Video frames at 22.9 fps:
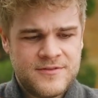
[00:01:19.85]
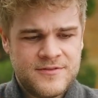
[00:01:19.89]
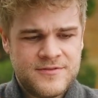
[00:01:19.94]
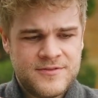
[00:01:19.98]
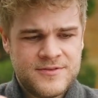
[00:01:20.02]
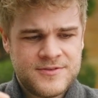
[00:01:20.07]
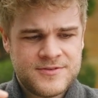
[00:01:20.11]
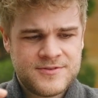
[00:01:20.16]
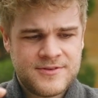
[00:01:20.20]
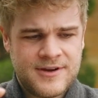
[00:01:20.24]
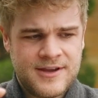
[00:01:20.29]

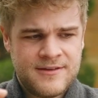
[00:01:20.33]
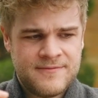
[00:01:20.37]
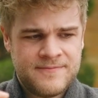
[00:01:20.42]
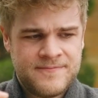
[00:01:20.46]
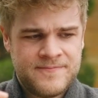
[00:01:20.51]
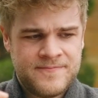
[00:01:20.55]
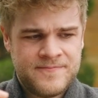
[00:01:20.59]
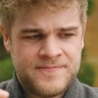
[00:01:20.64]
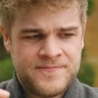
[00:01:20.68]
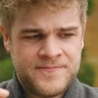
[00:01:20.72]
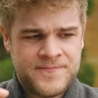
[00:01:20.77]
feels right.
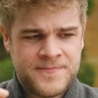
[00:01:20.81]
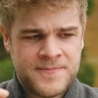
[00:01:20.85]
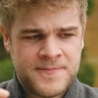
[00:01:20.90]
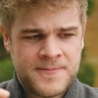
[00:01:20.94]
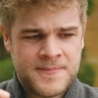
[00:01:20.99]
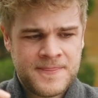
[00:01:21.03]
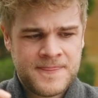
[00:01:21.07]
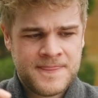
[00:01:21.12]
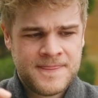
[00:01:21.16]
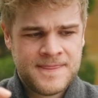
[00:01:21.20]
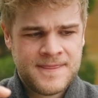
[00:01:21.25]

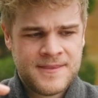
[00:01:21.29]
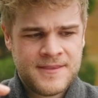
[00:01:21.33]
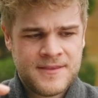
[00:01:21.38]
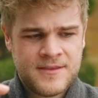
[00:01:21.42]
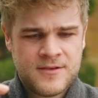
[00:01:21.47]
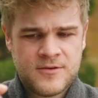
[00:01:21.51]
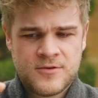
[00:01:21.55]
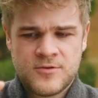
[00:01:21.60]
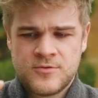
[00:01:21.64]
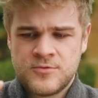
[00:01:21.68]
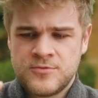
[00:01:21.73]

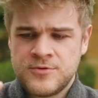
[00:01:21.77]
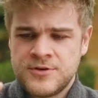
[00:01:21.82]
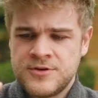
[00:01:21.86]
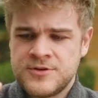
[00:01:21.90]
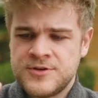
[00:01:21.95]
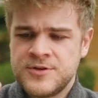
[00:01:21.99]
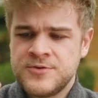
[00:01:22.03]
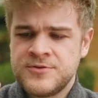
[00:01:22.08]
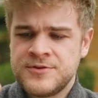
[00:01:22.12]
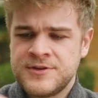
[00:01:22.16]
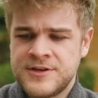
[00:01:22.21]
What you're
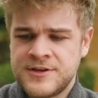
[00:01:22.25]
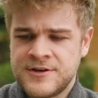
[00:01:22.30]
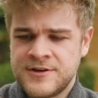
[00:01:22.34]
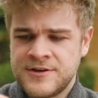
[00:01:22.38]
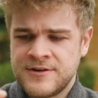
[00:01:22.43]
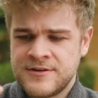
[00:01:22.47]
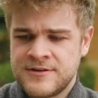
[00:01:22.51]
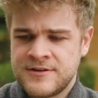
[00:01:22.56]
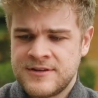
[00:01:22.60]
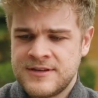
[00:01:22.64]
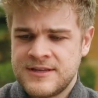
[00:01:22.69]
doing
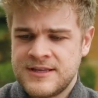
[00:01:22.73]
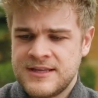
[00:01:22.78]
here